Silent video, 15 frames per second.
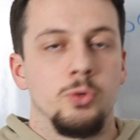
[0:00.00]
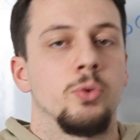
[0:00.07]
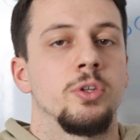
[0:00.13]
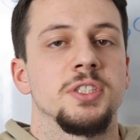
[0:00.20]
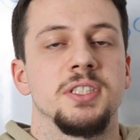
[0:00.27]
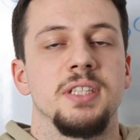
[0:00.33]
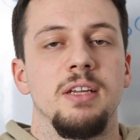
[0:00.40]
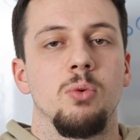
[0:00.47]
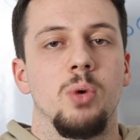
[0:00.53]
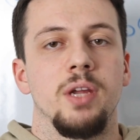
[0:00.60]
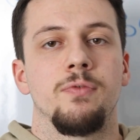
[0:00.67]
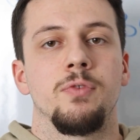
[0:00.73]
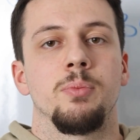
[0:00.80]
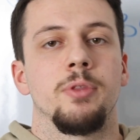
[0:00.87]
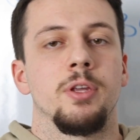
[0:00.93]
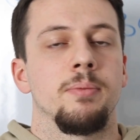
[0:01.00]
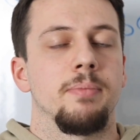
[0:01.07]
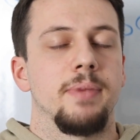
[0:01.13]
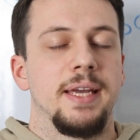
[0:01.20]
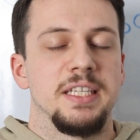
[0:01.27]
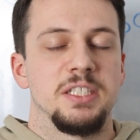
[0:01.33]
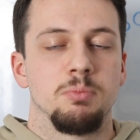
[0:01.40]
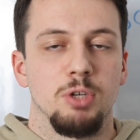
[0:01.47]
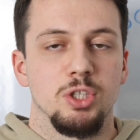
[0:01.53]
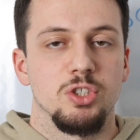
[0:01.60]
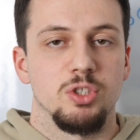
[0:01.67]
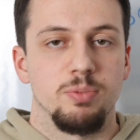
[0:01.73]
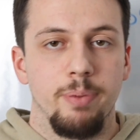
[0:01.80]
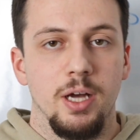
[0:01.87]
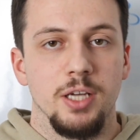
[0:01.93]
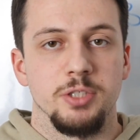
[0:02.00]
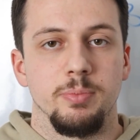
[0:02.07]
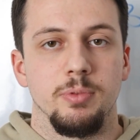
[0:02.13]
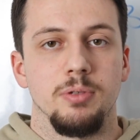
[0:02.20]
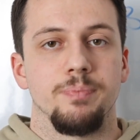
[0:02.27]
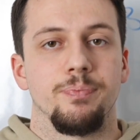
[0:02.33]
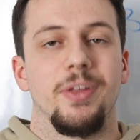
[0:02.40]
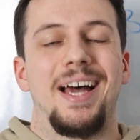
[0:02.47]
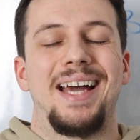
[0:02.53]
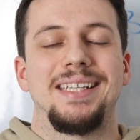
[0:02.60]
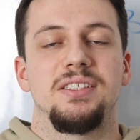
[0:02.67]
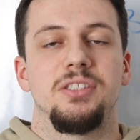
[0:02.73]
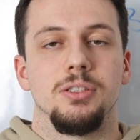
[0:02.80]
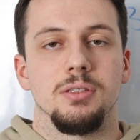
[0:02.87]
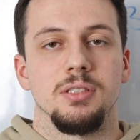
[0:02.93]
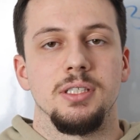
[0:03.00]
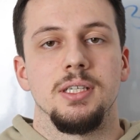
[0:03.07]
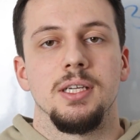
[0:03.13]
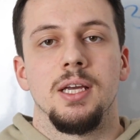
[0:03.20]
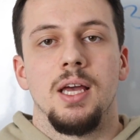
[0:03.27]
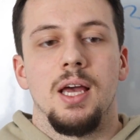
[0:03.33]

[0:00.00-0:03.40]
You want to stay away from them as much as possible, ideally.